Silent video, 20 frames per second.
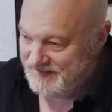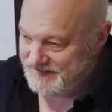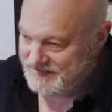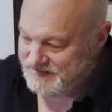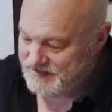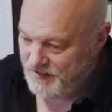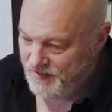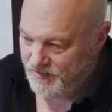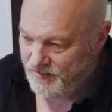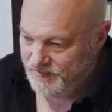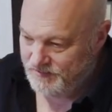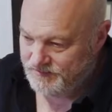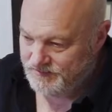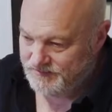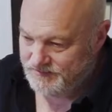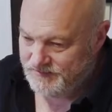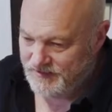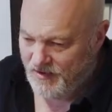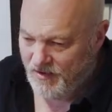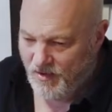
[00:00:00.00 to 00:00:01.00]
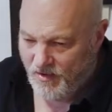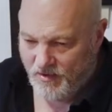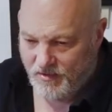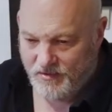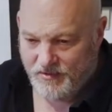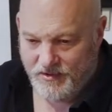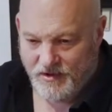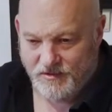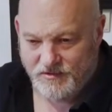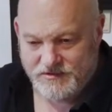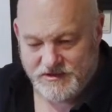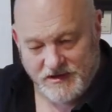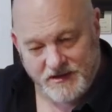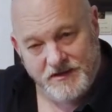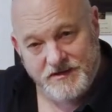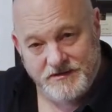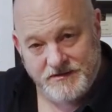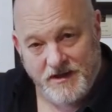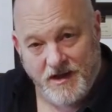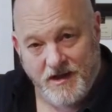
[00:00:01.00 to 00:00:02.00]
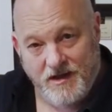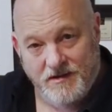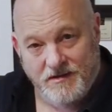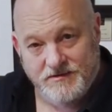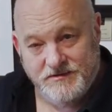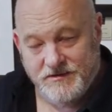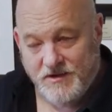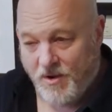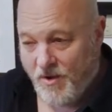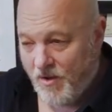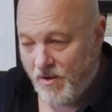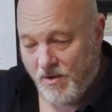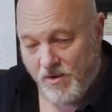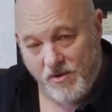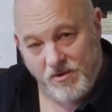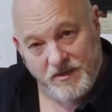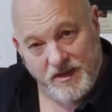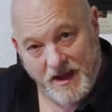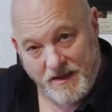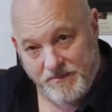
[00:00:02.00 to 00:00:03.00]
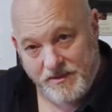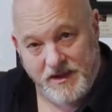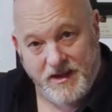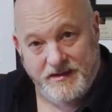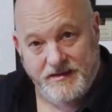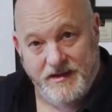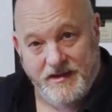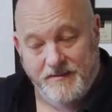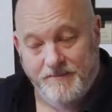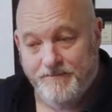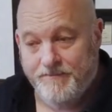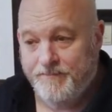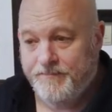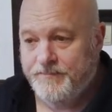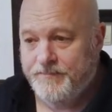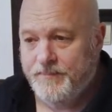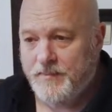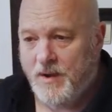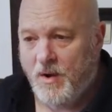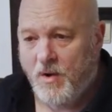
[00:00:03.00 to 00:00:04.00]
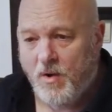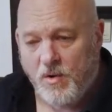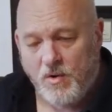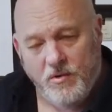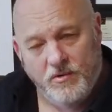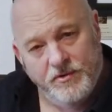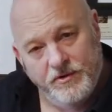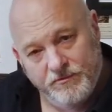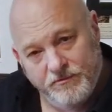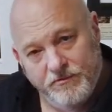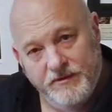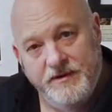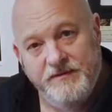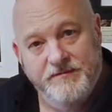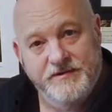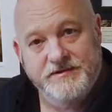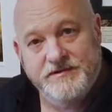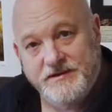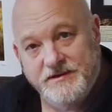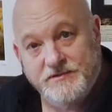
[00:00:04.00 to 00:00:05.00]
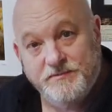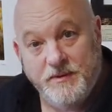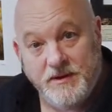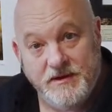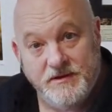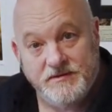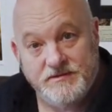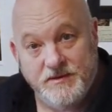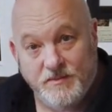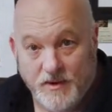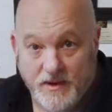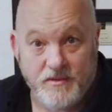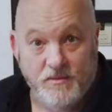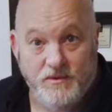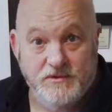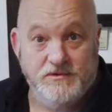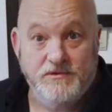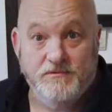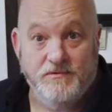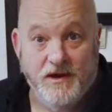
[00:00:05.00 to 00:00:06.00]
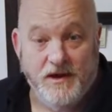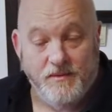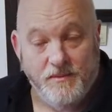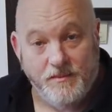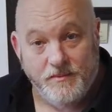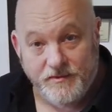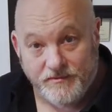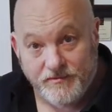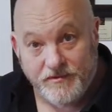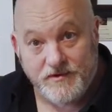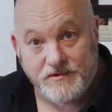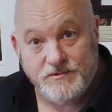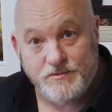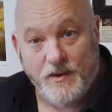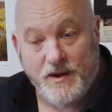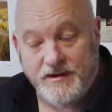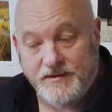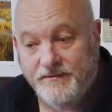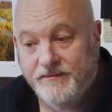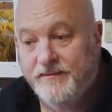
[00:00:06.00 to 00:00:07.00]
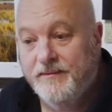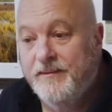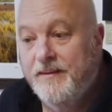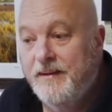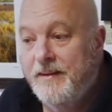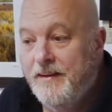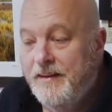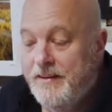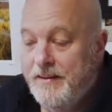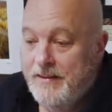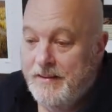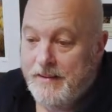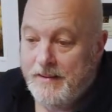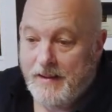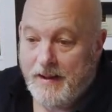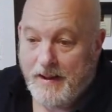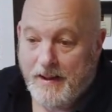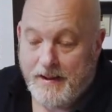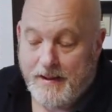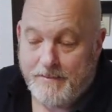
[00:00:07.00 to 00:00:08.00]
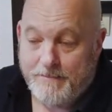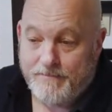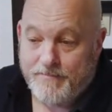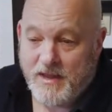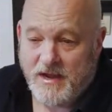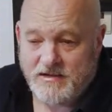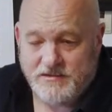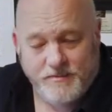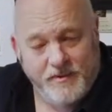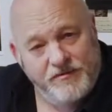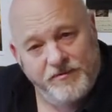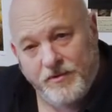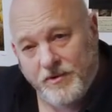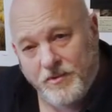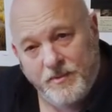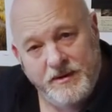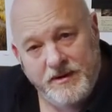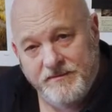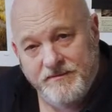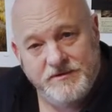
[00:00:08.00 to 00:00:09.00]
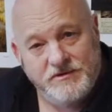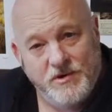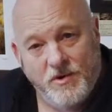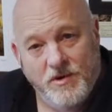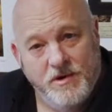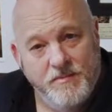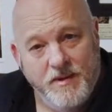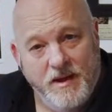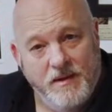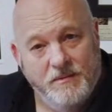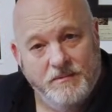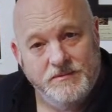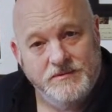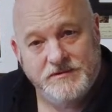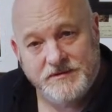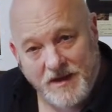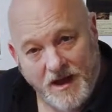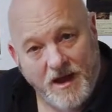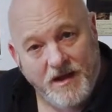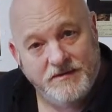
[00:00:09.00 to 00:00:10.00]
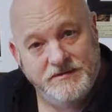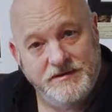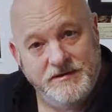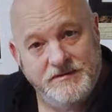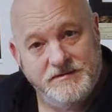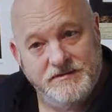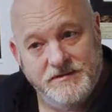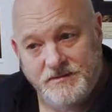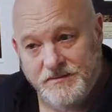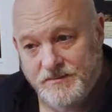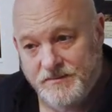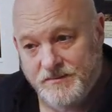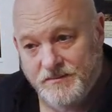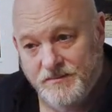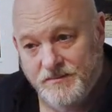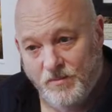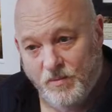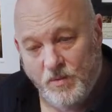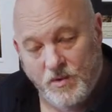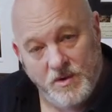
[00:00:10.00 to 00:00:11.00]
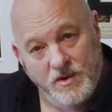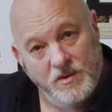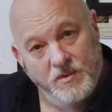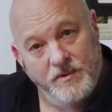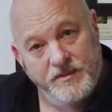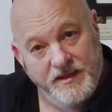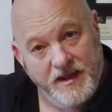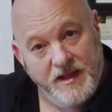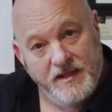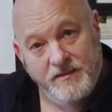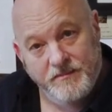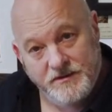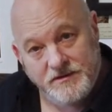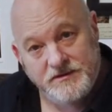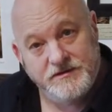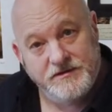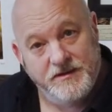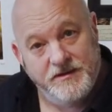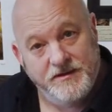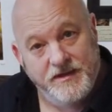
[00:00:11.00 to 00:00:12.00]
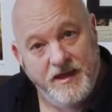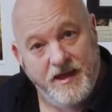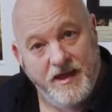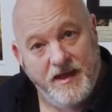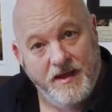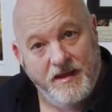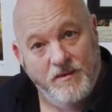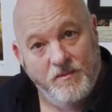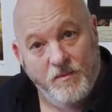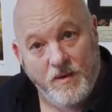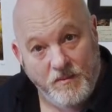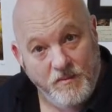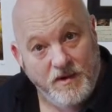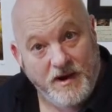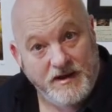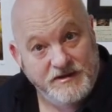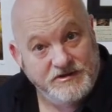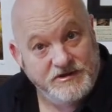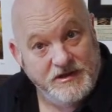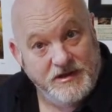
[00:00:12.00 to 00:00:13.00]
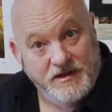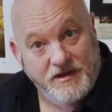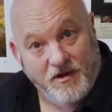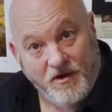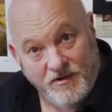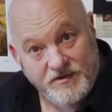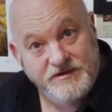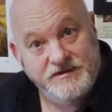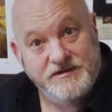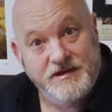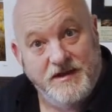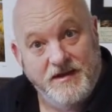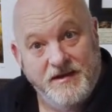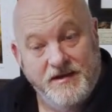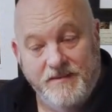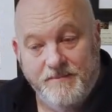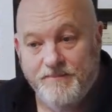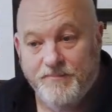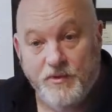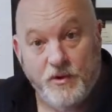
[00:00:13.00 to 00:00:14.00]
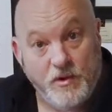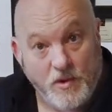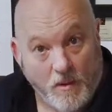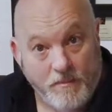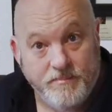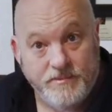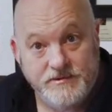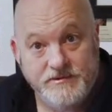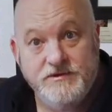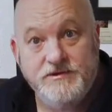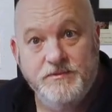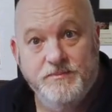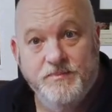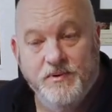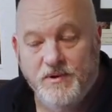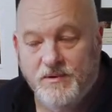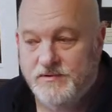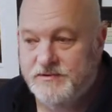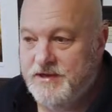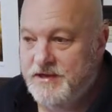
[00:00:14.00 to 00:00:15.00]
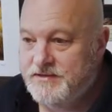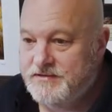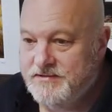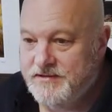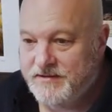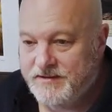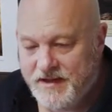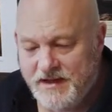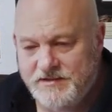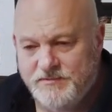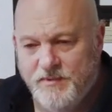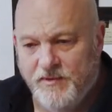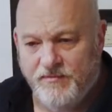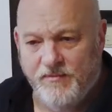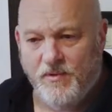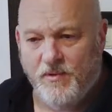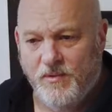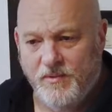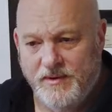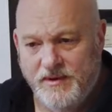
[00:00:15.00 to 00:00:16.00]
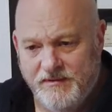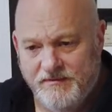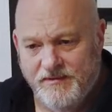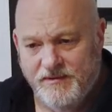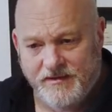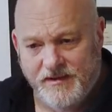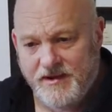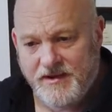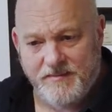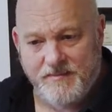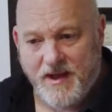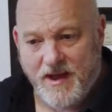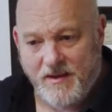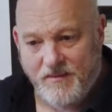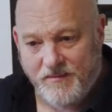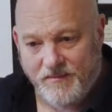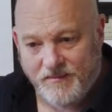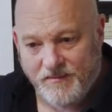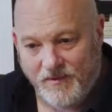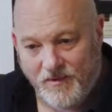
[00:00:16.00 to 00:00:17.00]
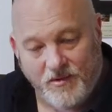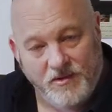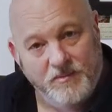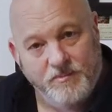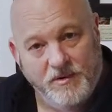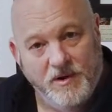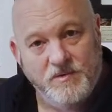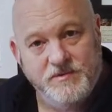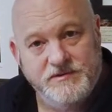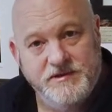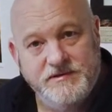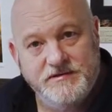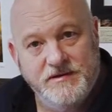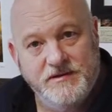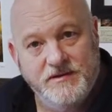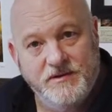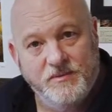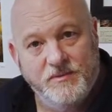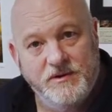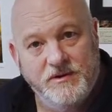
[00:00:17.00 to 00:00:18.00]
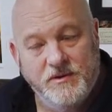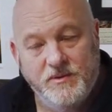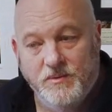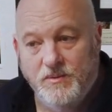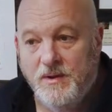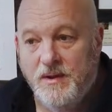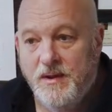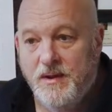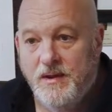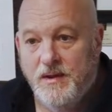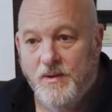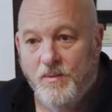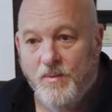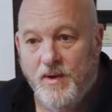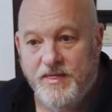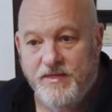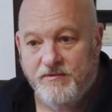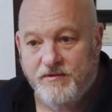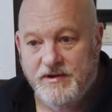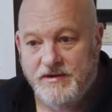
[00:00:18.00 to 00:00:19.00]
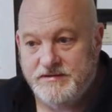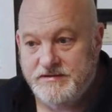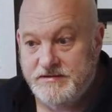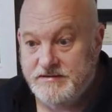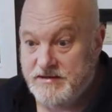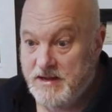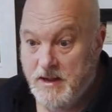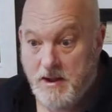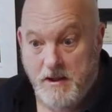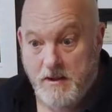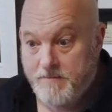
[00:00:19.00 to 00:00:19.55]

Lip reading: So all those early starts, all that planning, all the revisits because the weather wasn't right when we first went. That's before we even talk about starting to work with the elements that are there when we're actually on site, the composition process. And that's before we even think about all the processing that we do, whether it's